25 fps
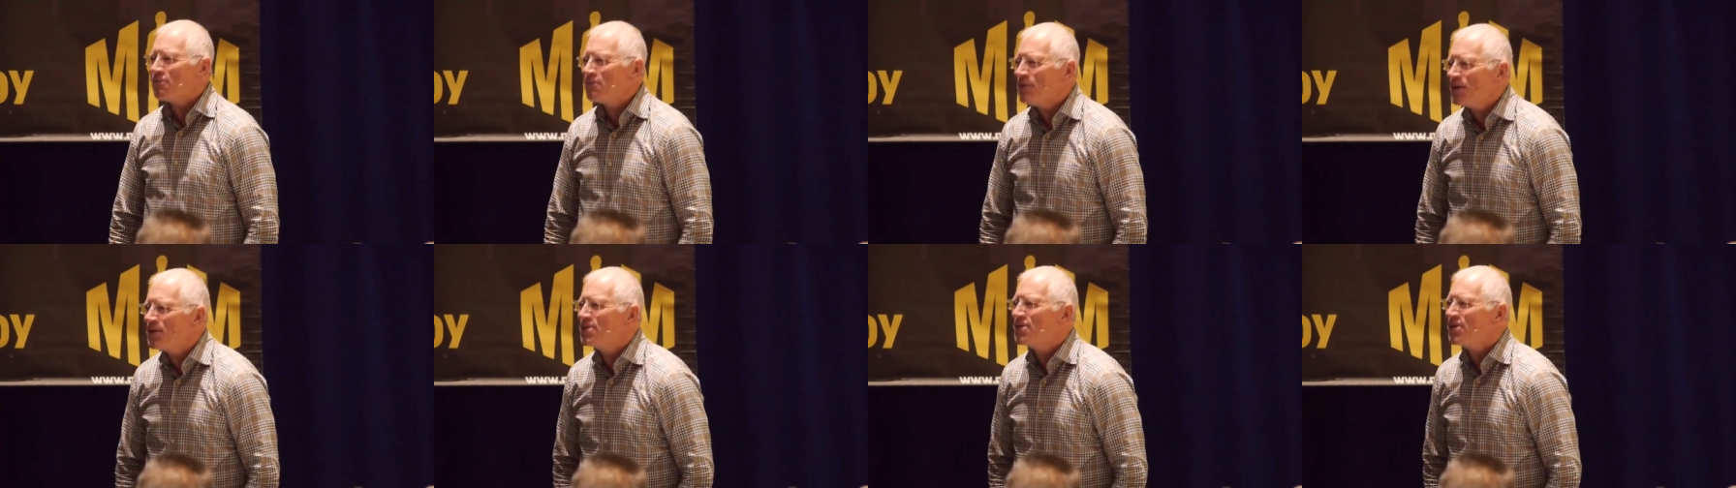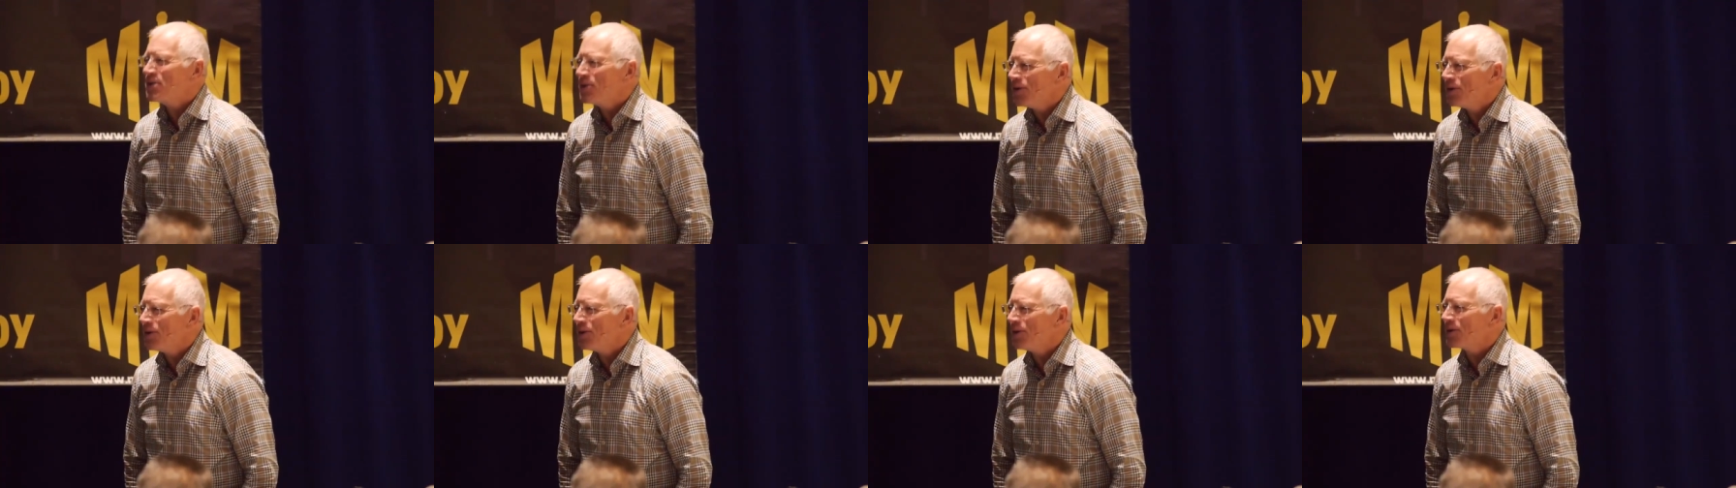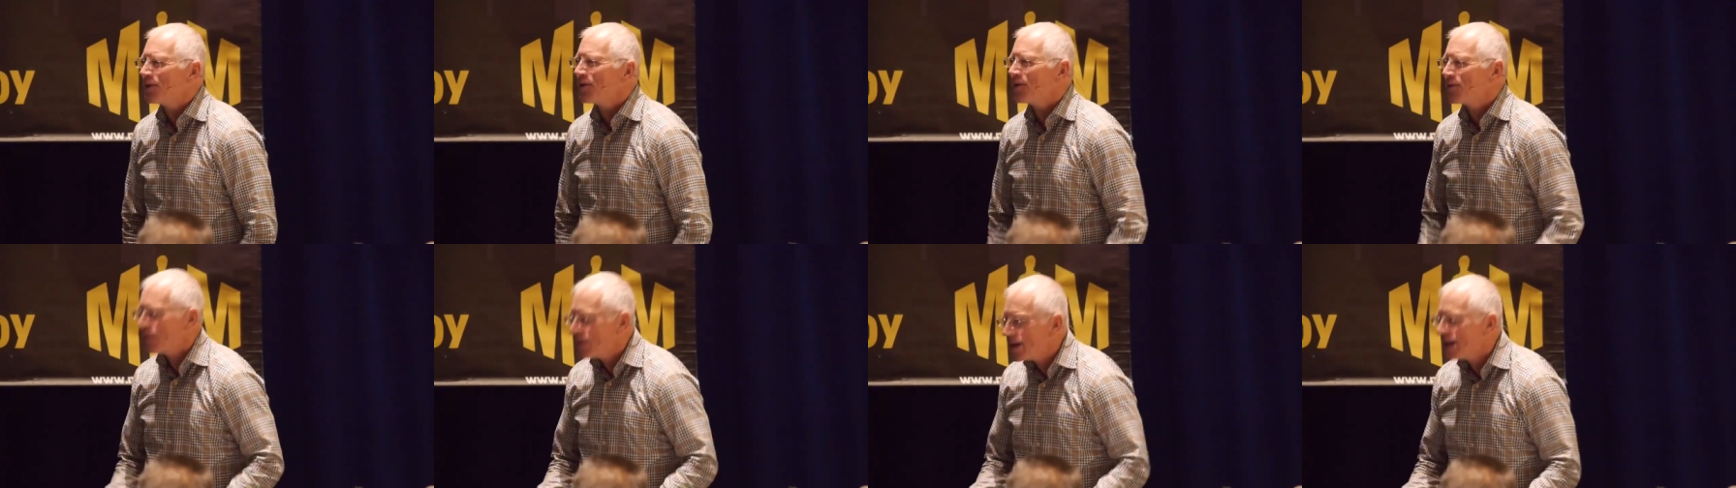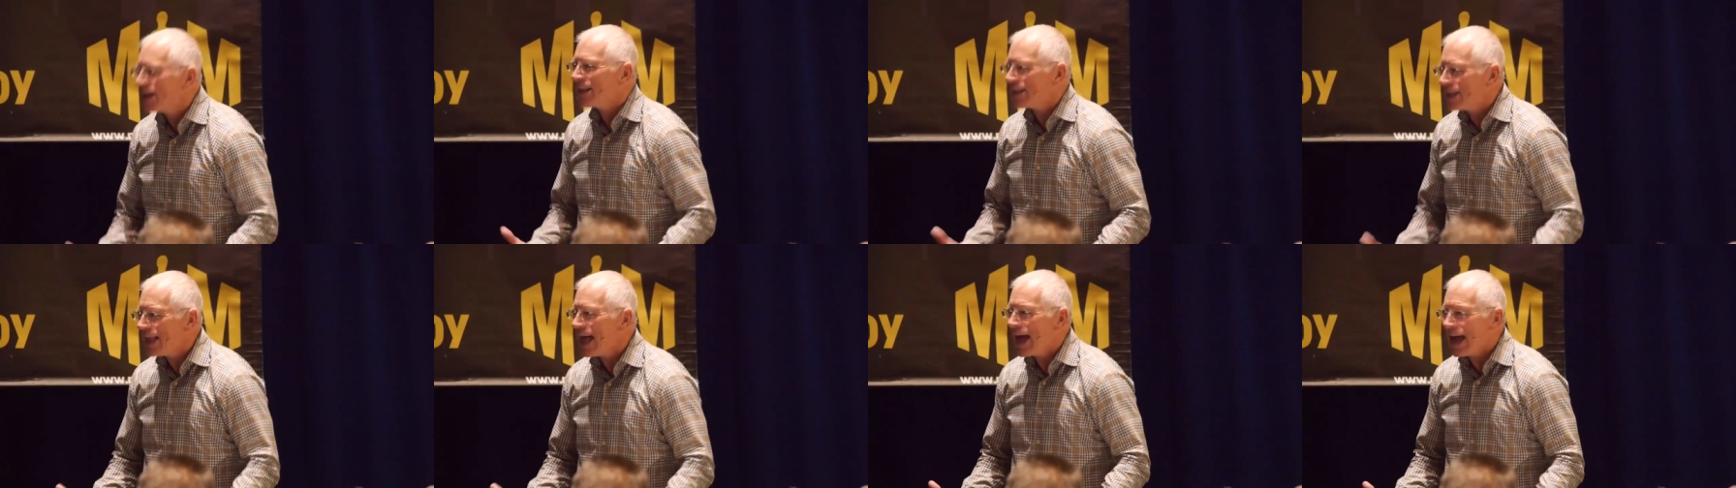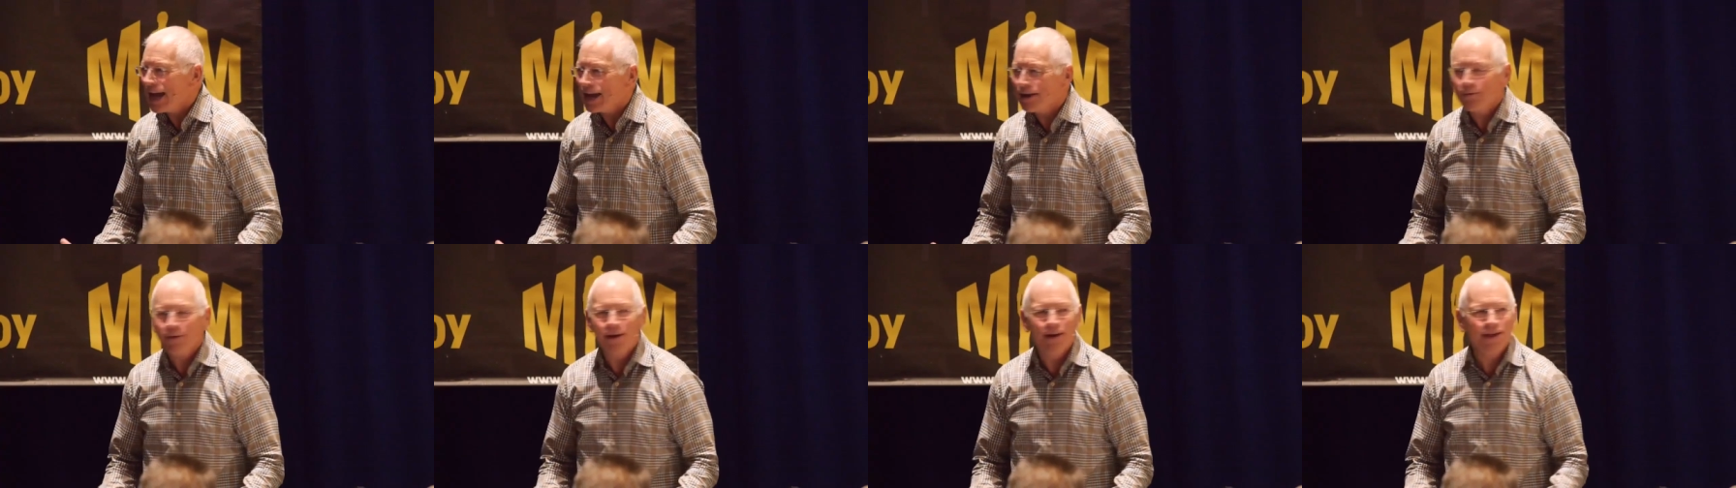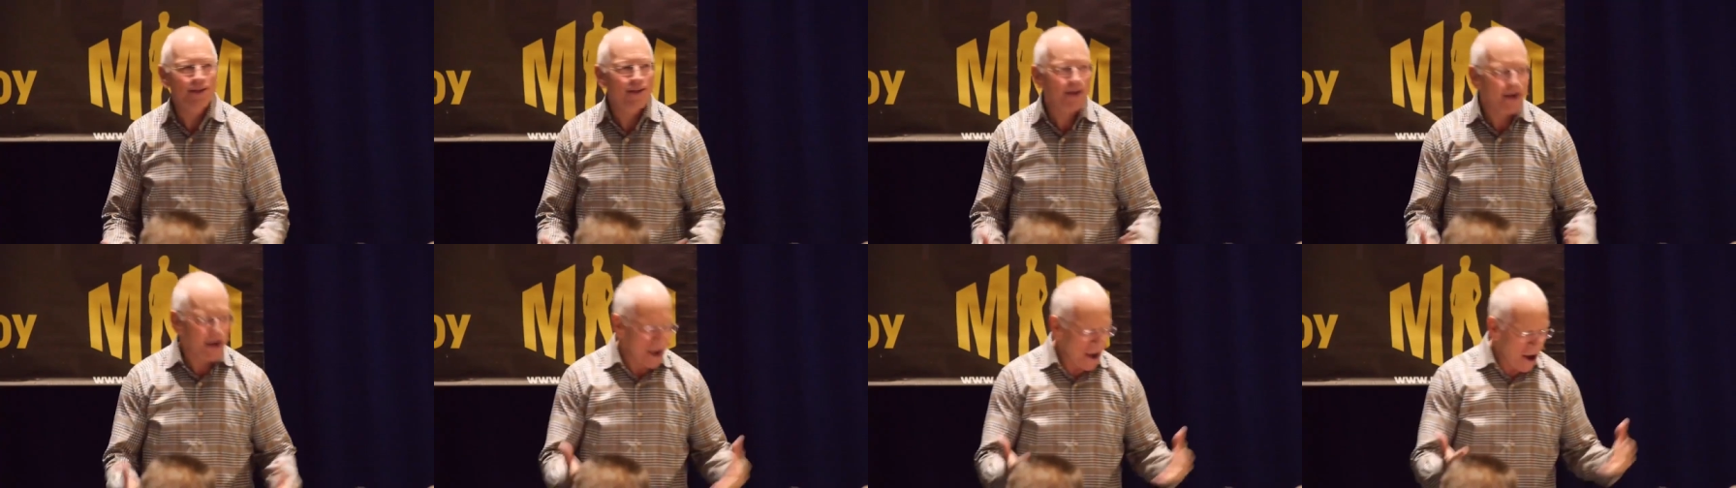original Greek
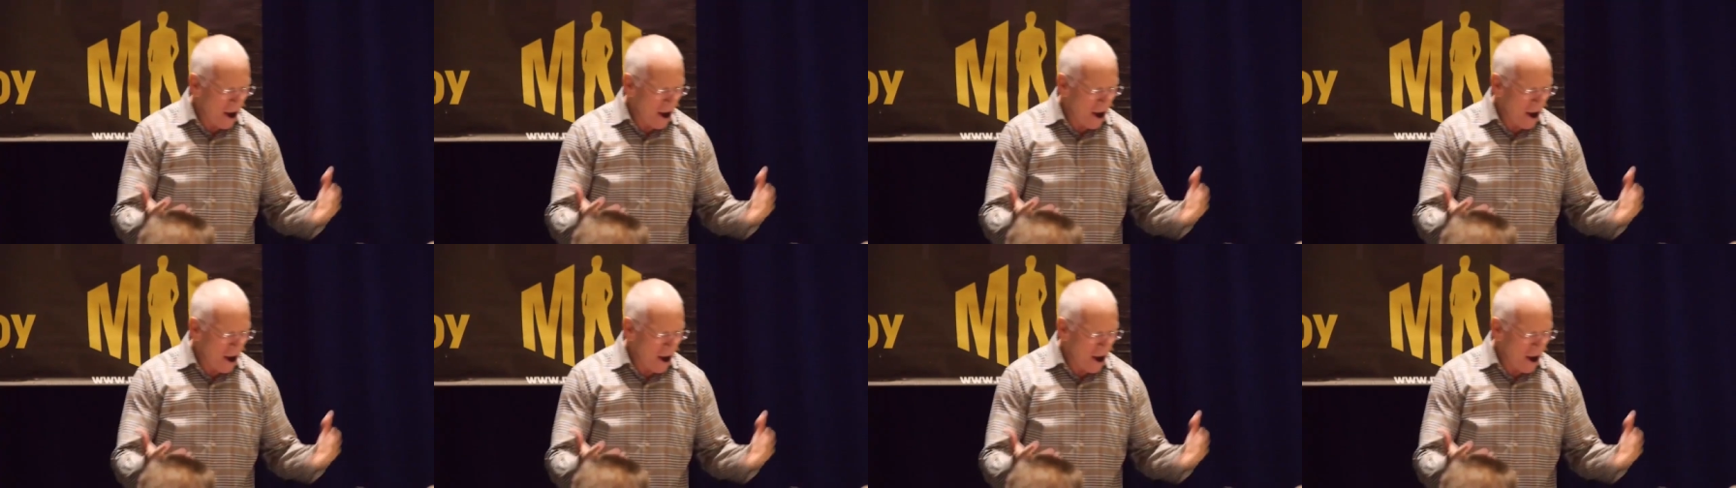language.